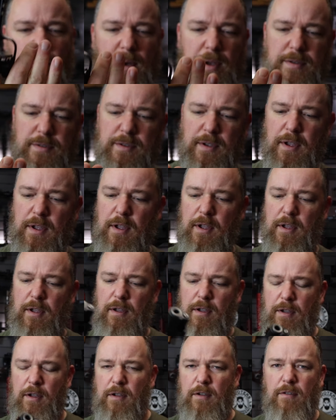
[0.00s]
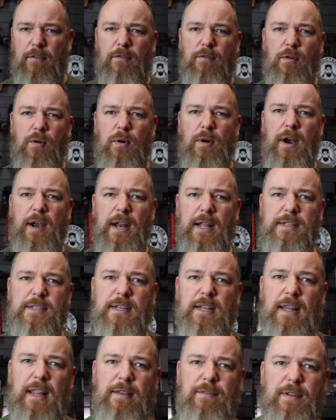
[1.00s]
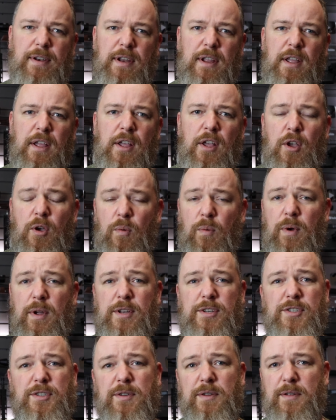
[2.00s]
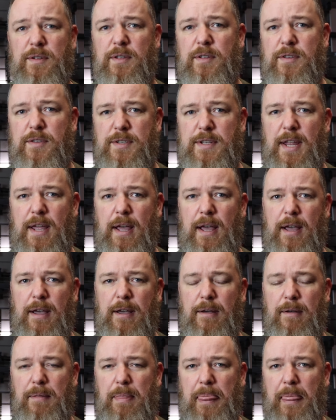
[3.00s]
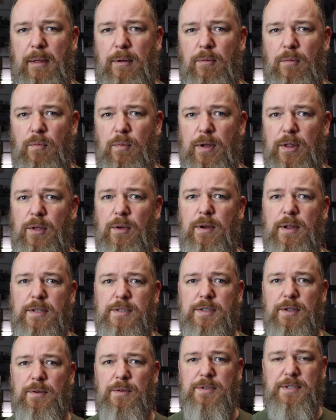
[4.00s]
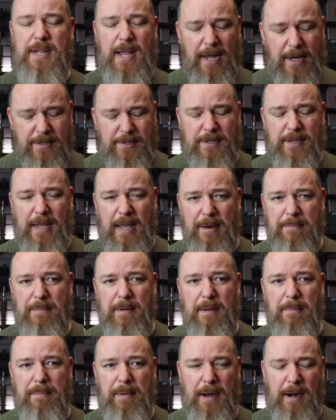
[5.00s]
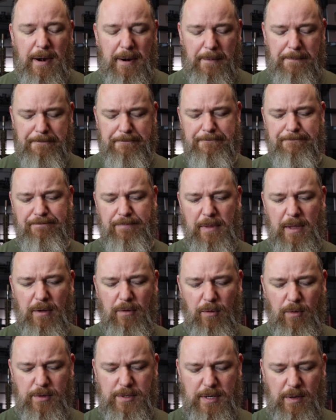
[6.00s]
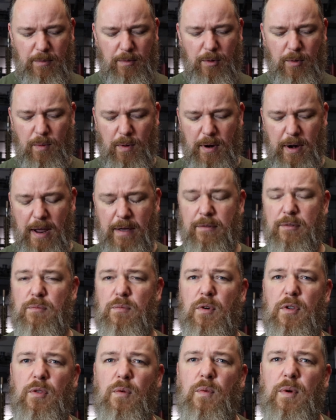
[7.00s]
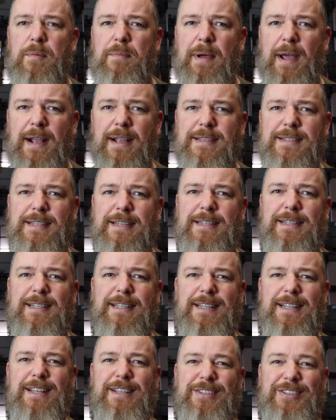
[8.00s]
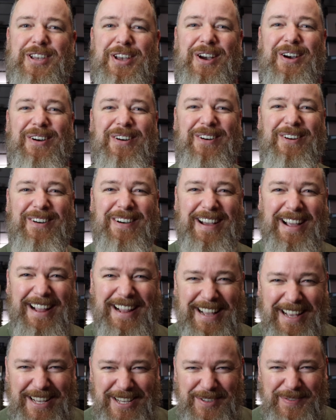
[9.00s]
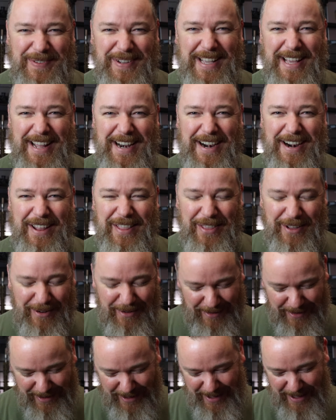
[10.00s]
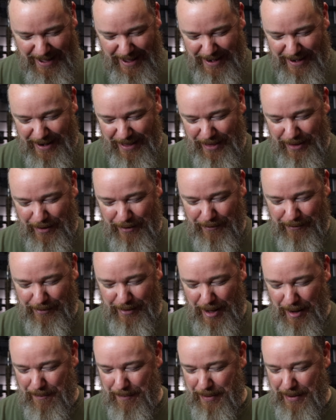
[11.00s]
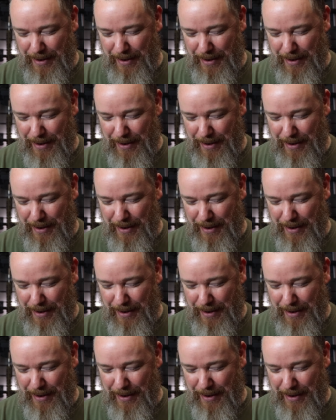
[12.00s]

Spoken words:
wells for a 1911, which reloading single stacks can be a bear. Of course, that would require having more than one magazine. So I guess we get another flop